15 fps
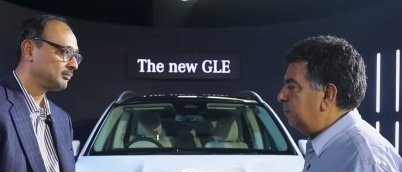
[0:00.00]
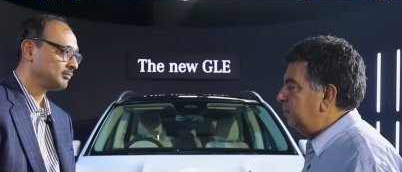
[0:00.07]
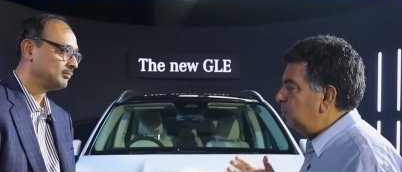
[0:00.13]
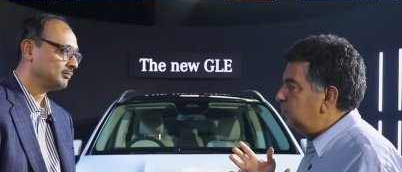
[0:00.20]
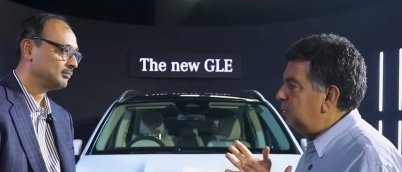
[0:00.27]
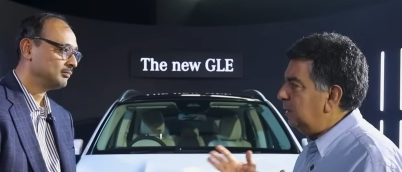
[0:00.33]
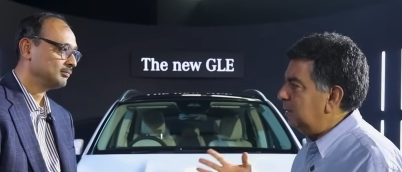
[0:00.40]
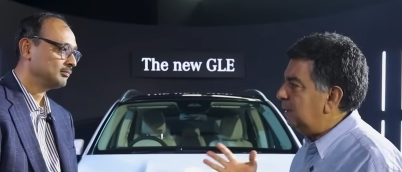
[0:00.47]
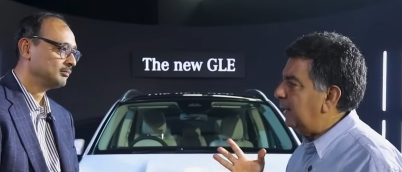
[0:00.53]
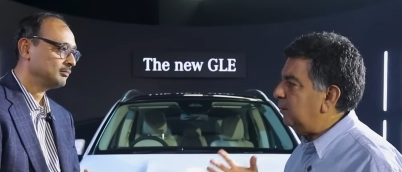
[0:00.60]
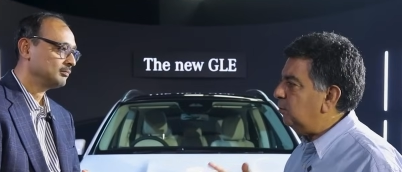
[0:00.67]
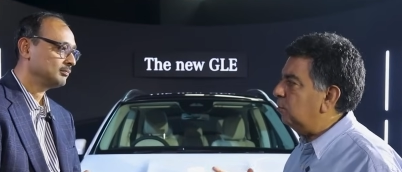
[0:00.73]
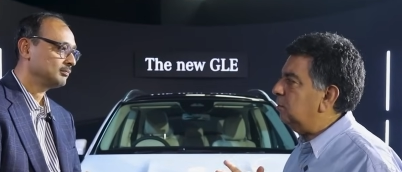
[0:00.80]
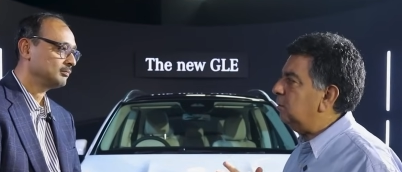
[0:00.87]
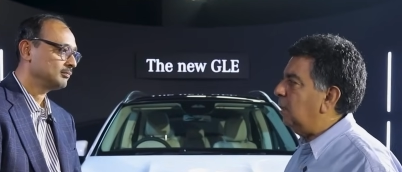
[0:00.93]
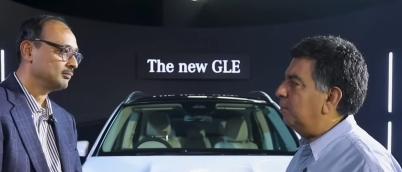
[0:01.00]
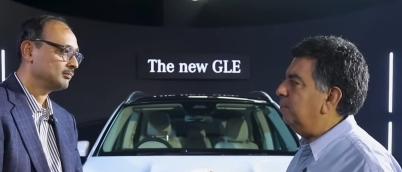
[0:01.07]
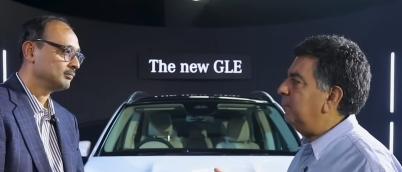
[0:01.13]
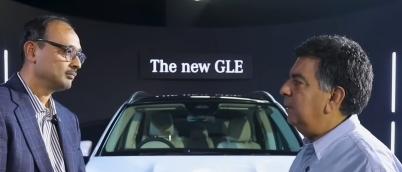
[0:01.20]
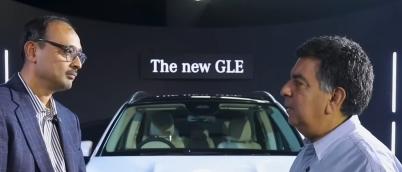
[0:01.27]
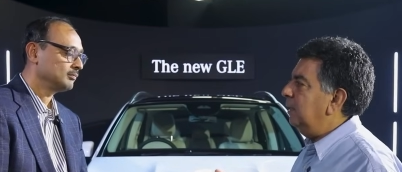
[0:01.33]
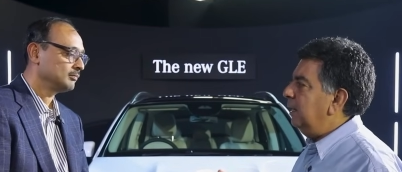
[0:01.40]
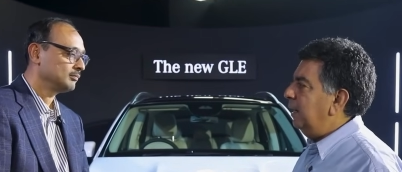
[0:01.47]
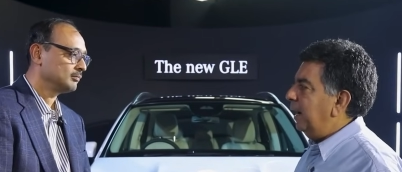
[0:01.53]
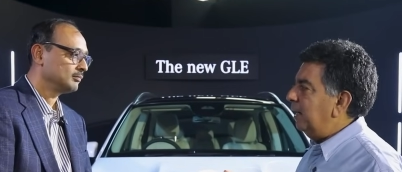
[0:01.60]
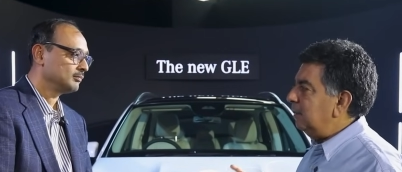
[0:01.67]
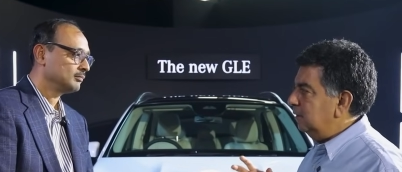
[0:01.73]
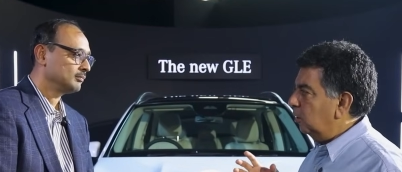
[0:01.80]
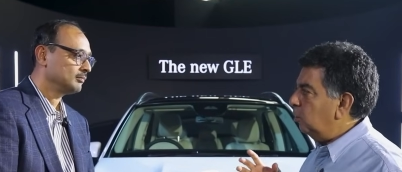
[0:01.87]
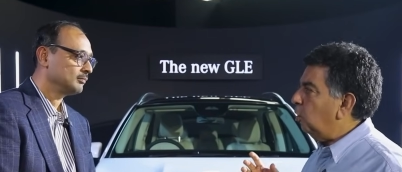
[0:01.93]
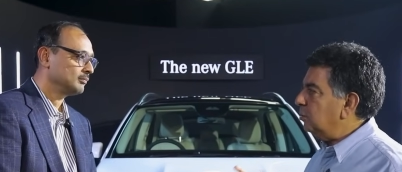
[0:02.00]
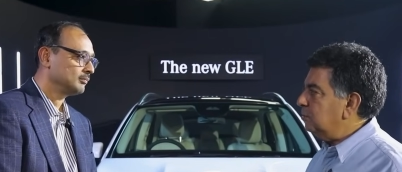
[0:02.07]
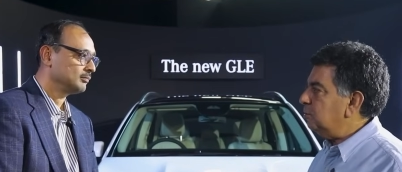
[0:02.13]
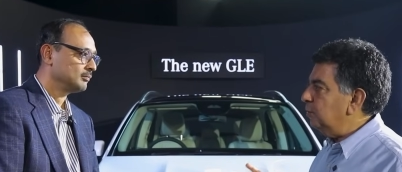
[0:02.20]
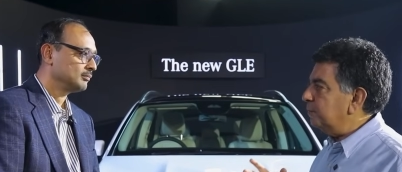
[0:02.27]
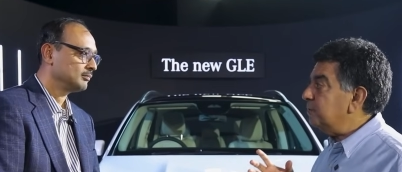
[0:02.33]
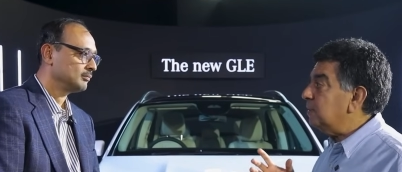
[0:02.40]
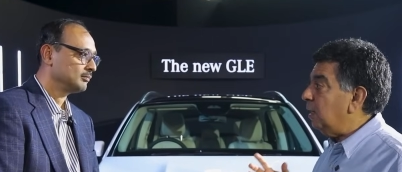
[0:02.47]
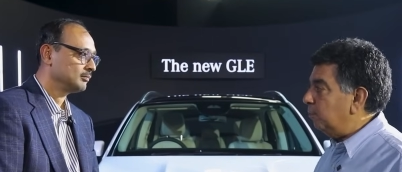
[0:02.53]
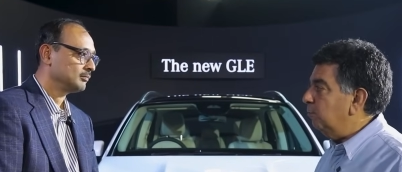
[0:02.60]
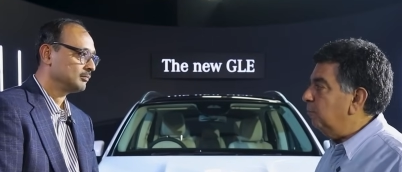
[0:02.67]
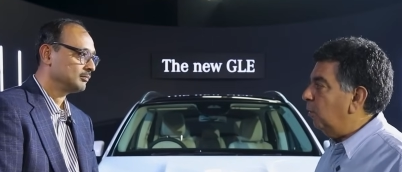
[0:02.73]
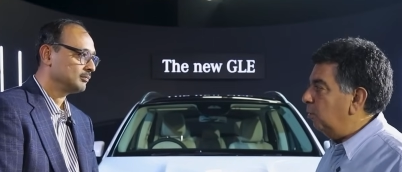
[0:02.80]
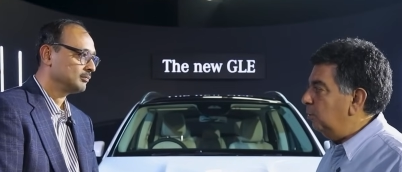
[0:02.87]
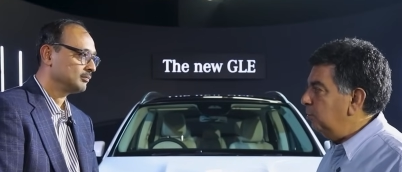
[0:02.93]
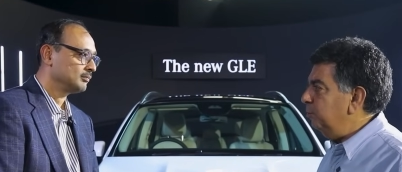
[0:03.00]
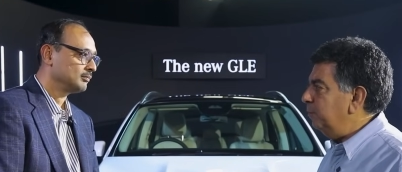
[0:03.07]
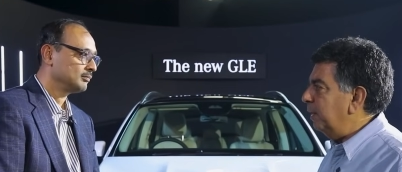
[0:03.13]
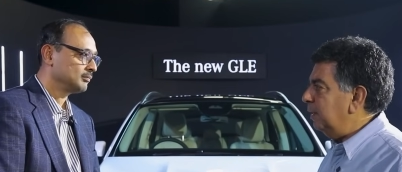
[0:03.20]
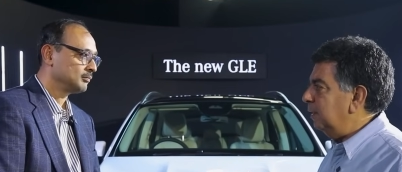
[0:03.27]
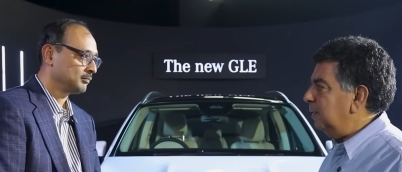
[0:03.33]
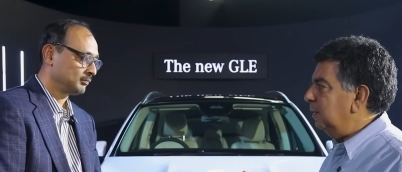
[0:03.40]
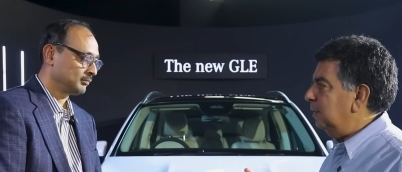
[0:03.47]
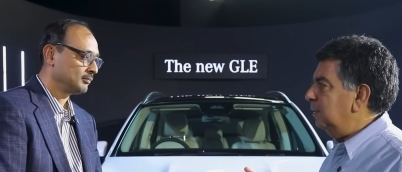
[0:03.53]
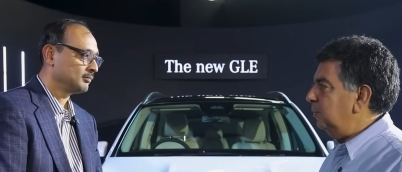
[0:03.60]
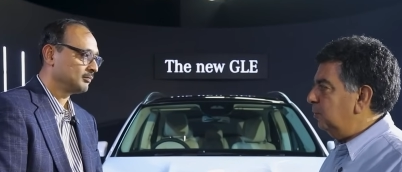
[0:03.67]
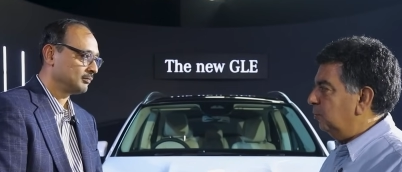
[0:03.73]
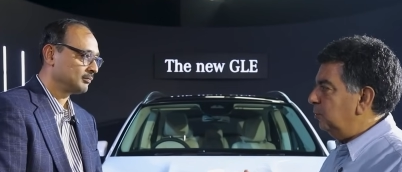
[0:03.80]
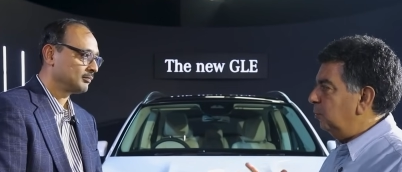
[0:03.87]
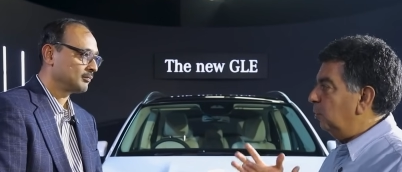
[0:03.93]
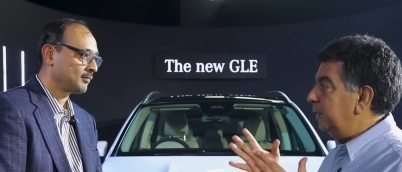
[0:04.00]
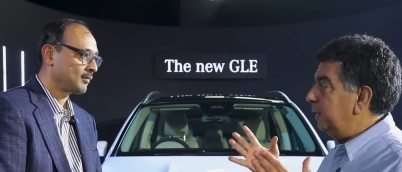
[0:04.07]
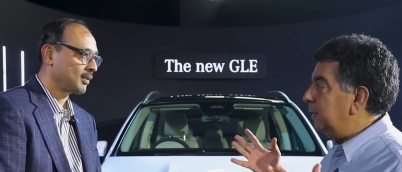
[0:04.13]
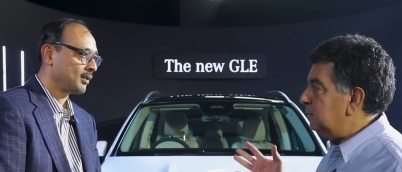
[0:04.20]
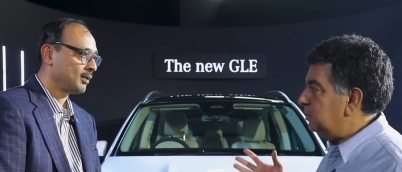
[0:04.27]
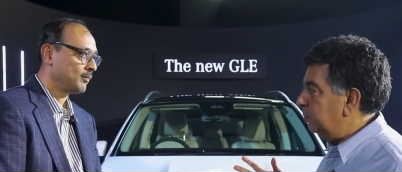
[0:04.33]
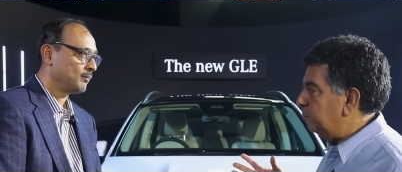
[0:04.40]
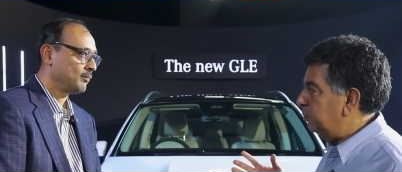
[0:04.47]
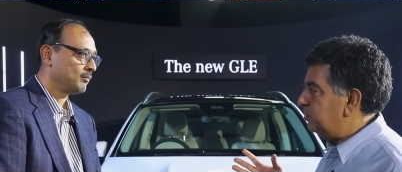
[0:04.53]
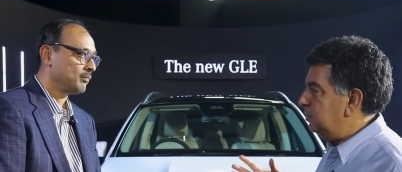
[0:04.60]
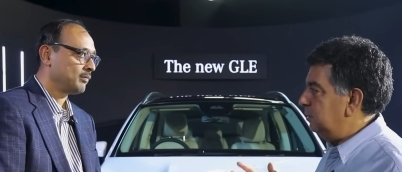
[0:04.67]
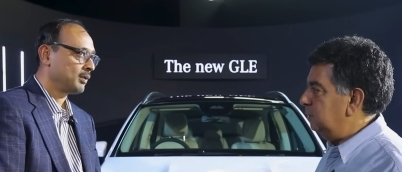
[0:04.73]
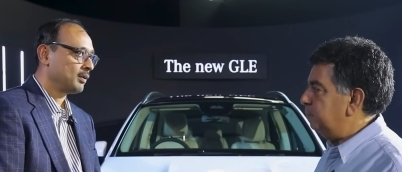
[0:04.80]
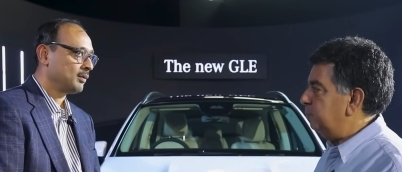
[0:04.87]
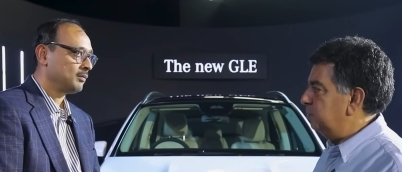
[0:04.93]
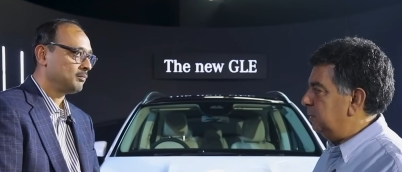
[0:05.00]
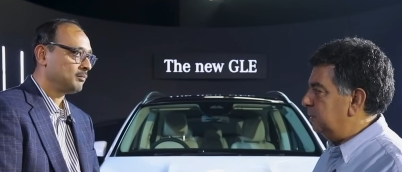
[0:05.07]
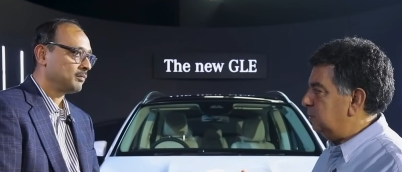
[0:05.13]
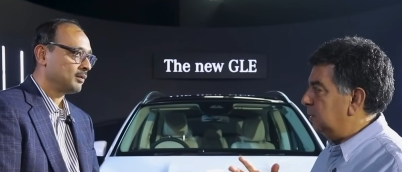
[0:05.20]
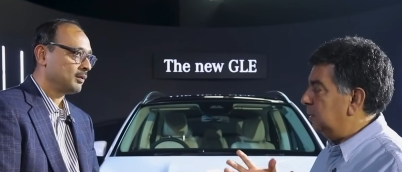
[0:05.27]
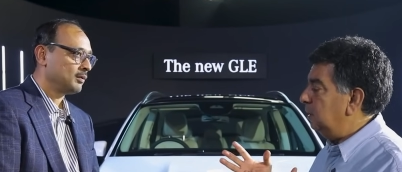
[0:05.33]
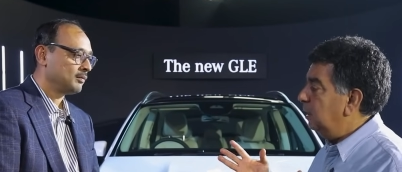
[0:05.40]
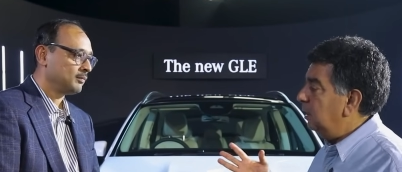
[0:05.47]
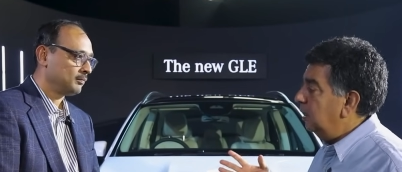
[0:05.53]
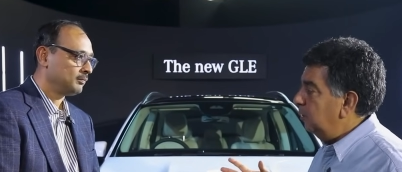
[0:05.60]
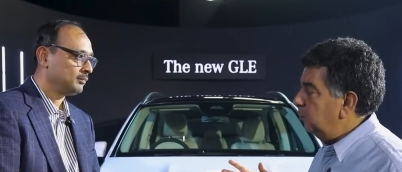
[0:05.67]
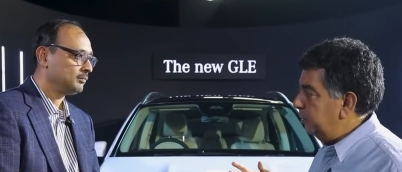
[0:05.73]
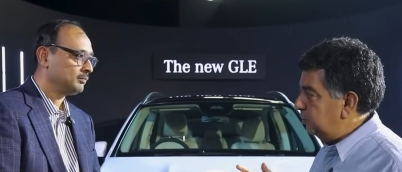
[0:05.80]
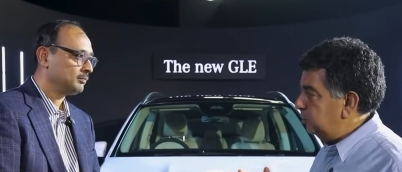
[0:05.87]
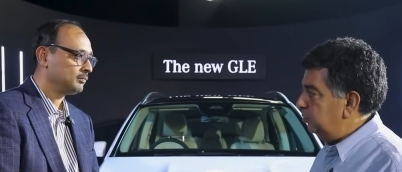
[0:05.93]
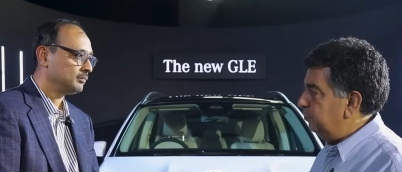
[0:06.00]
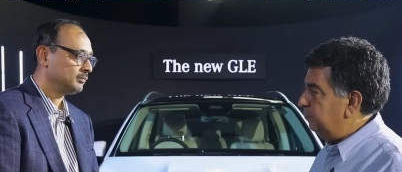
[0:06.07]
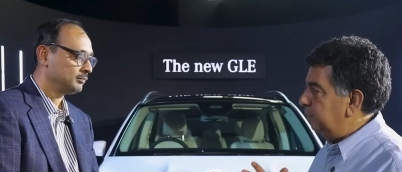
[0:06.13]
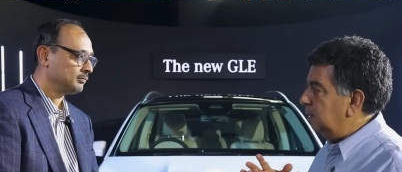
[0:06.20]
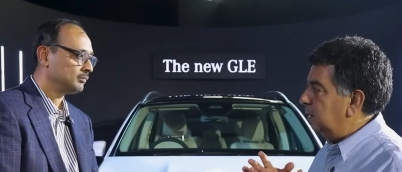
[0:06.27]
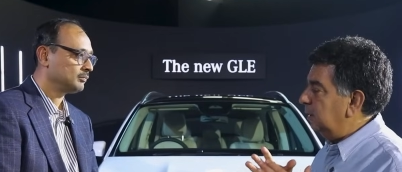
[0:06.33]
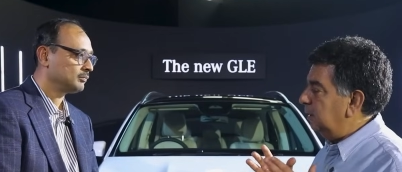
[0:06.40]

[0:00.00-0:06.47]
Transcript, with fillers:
Speaker 1: up. Do you think that could come at the cost of some volume? And, your leadership position, which you've